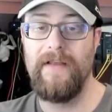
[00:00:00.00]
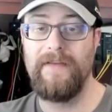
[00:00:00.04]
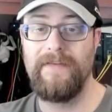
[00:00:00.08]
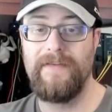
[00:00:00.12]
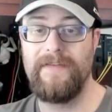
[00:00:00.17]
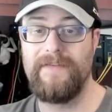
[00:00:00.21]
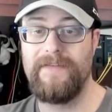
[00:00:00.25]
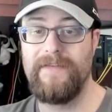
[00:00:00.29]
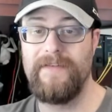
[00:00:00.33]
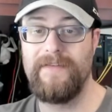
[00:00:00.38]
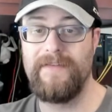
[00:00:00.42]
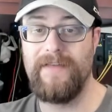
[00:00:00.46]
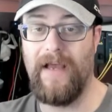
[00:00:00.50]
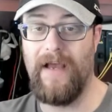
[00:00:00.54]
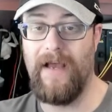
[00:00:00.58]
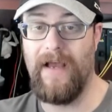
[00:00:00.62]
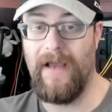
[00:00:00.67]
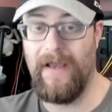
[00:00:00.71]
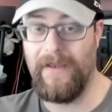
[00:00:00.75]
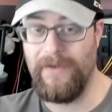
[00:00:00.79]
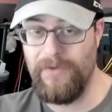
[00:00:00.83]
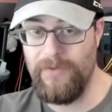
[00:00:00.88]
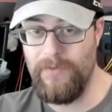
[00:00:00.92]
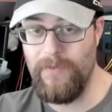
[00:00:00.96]
This is
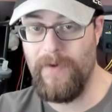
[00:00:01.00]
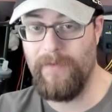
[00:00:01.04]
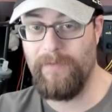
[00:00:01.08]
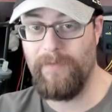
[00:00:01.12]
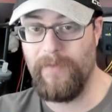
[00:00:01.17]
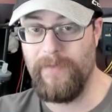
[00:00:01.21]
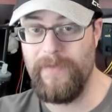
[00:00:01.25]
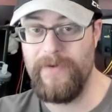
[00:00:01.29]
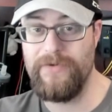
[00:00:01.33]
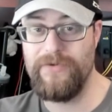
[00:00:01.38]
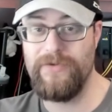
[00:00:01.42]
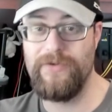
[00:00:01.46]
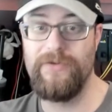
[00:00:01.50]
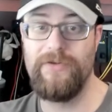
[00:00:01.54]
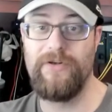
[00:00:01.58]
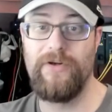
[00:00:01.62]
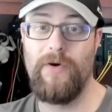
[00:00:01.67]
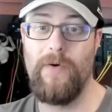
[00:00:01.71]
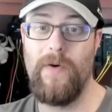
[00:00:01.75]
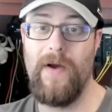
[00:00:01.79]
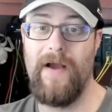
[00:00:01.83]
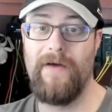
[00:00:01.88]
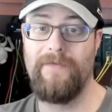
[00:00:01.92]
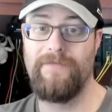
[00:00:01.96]
you have permission to
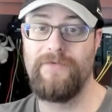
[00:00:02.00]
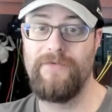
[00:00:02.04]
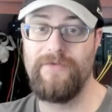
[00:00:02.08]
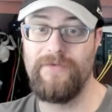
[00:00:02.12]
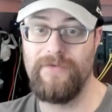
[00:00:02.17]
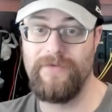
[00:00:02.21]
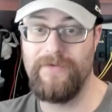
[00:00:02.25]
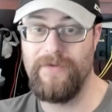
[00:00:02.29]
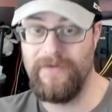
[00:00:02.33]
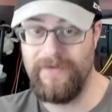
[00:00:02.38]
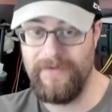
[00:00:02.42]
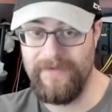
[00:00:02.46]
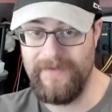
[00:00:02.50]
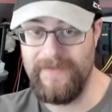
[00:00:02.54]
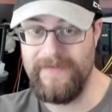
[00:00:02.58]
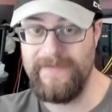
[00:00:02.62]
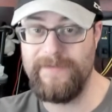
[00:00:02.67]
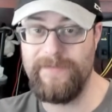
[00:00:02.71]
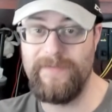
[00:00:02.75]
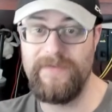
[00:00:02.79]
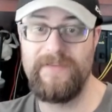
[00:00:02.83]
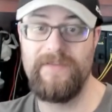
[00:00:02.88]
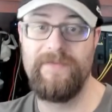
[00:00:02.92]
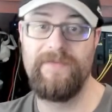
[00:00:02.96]
go after
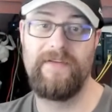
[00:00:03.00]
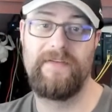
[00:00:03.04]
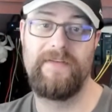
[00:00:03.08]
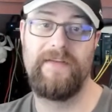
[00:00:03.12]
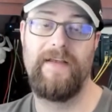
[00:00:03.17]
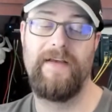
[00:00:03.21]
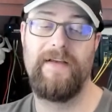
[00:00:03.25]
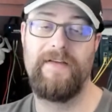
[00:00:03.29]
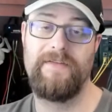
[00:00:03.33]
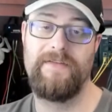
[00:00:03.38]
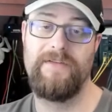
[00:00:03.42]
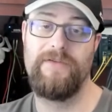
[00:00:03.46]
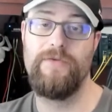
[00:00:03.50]
these specific things, and you